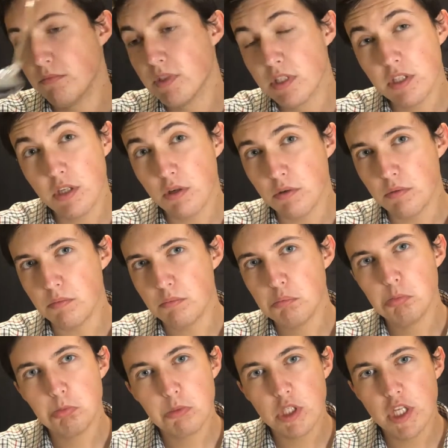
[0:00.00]
So,
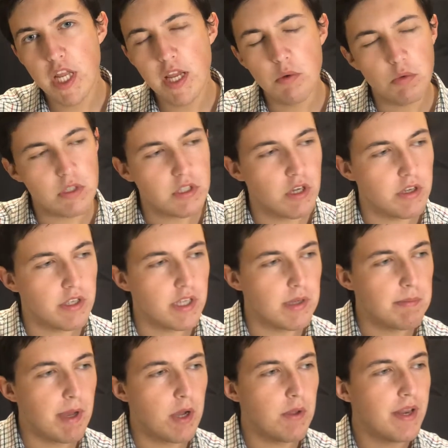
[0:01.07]
today we're talking
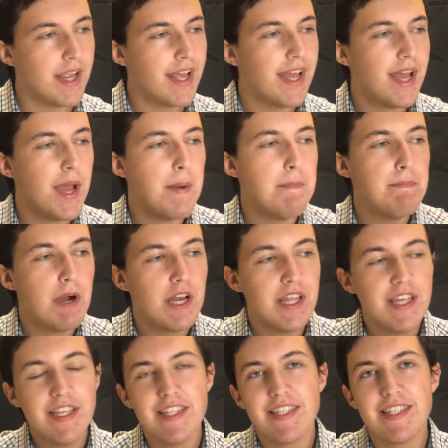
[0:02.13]
about
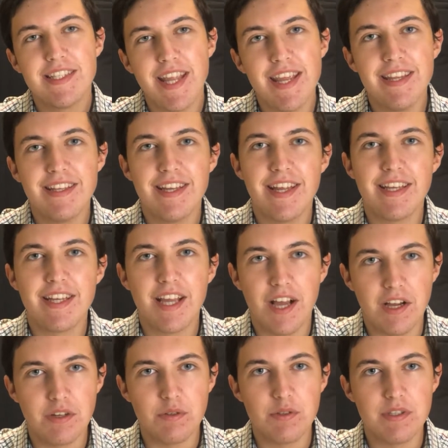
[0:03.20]
money, state, and
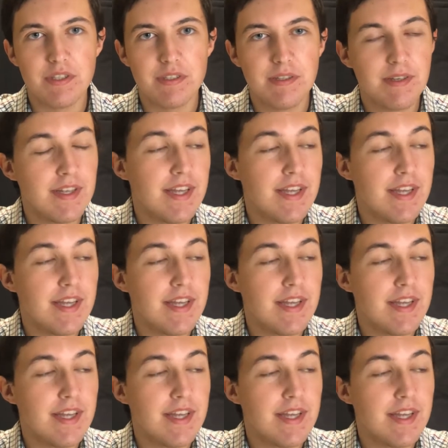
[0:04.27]
Congress.